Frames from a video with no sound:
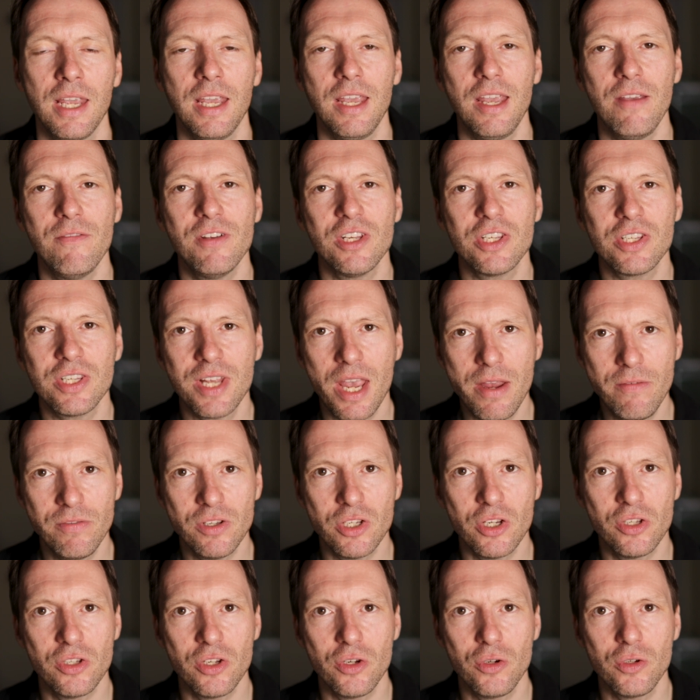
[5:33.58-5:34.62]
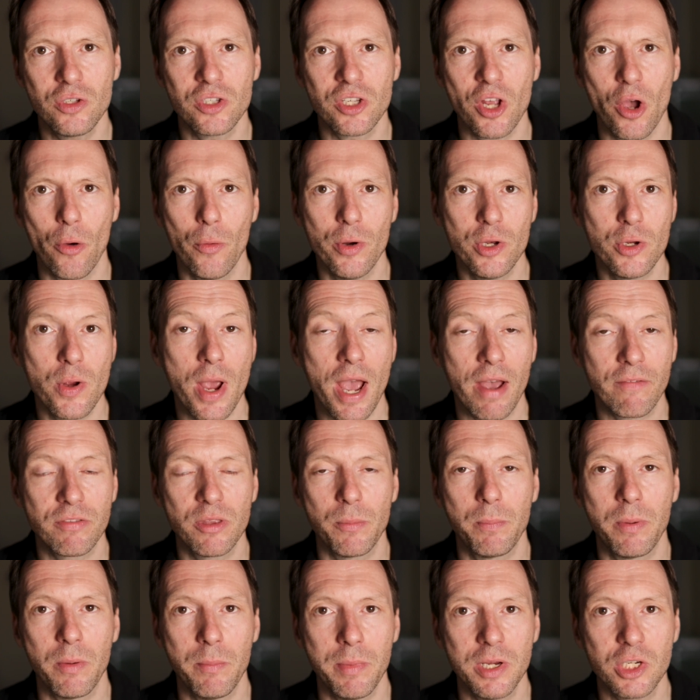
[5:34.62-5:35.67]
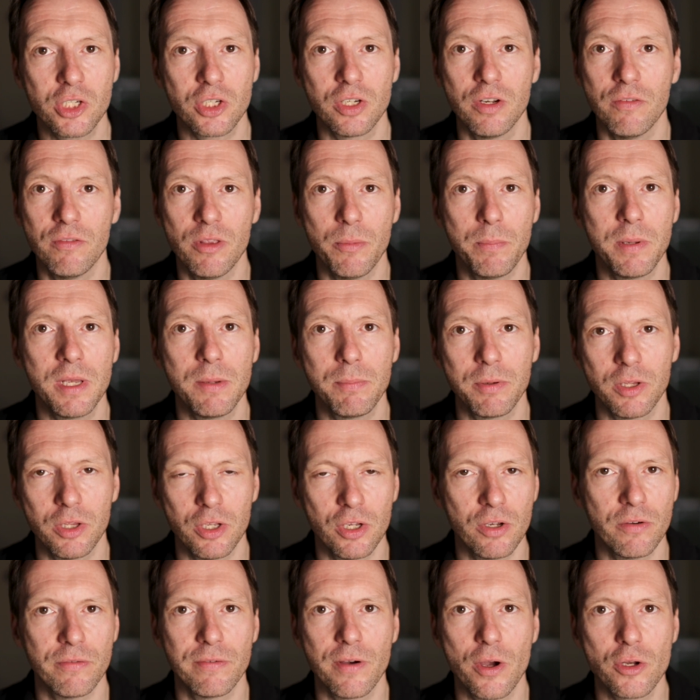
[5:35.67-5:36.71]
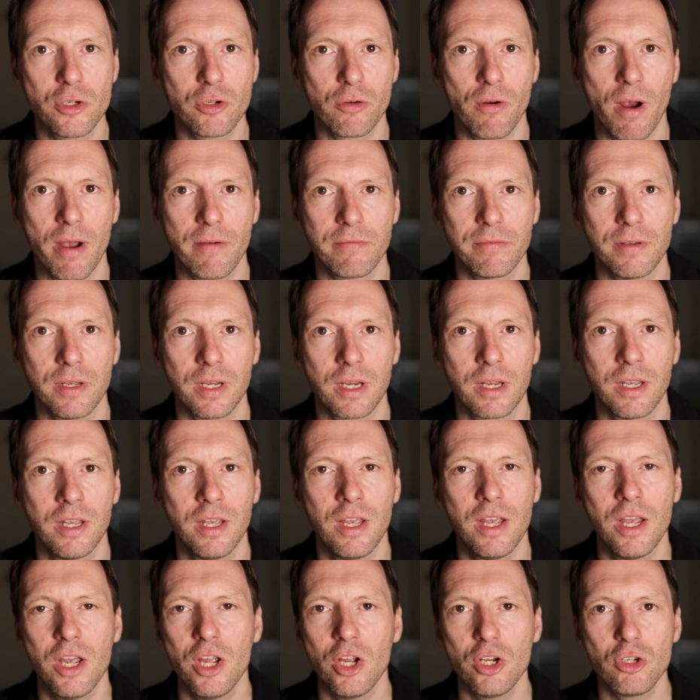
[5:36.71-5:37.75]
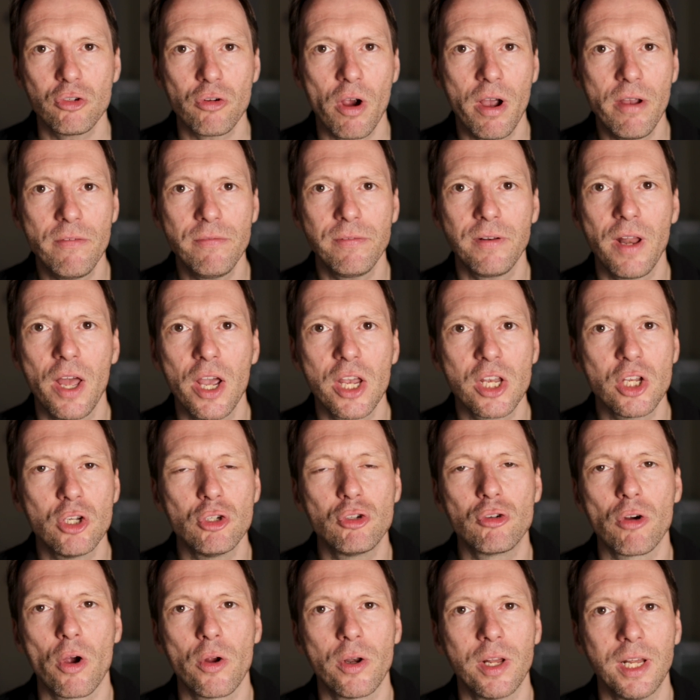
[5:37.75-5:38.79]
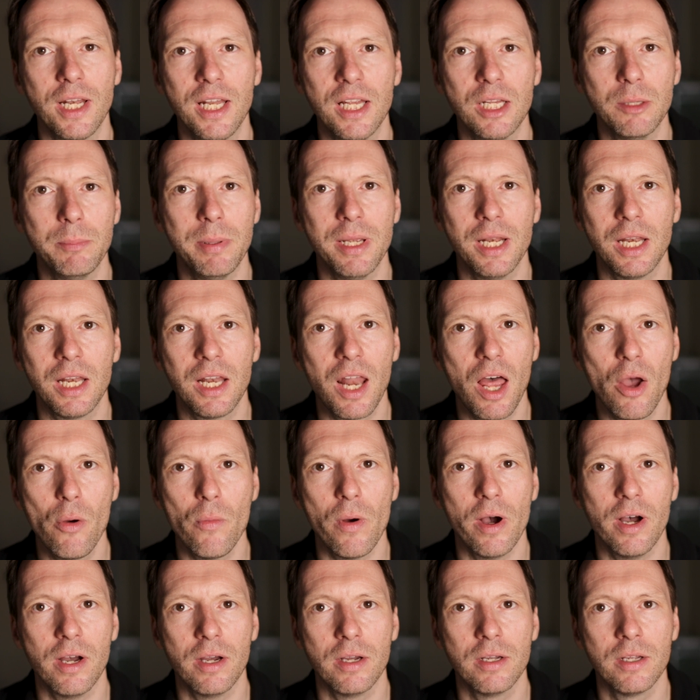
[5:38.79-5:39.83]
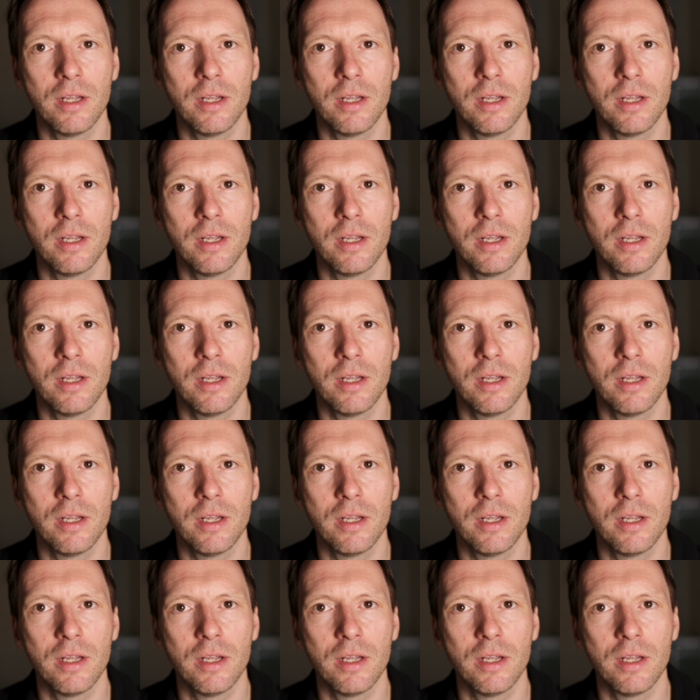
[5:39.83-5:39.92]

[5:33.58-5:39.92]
If it's safe to do so and you have the permission of the people that you're photographing, try flying your drone a little bit lower.